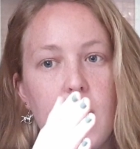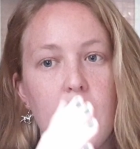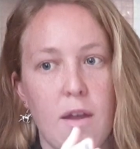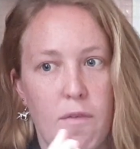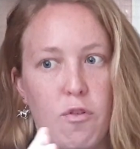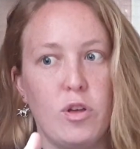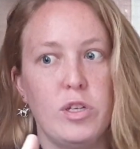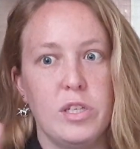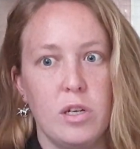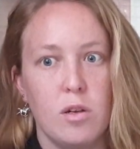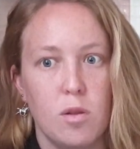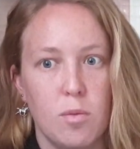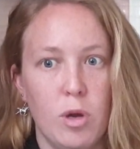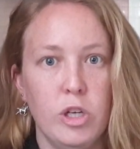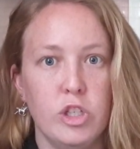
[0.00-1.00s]
every
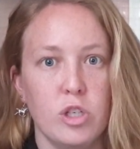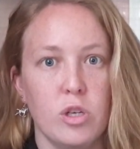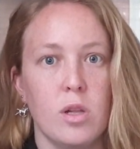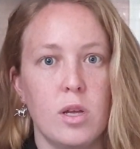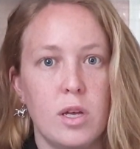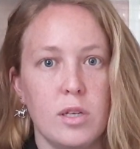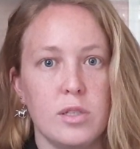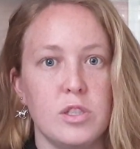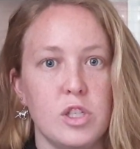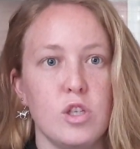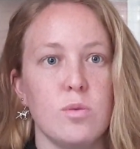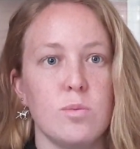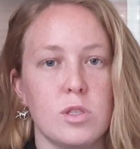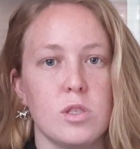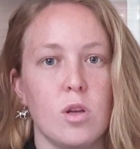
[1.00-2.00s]
single module
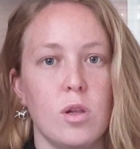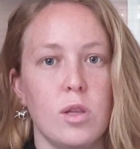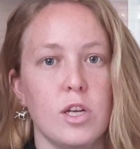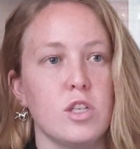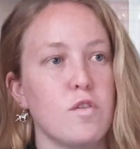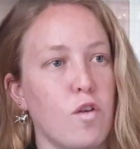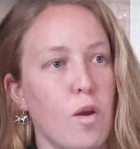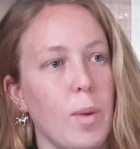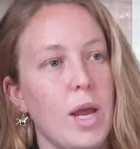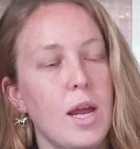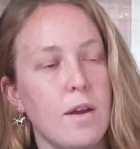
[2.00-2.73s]
assumes knowledge from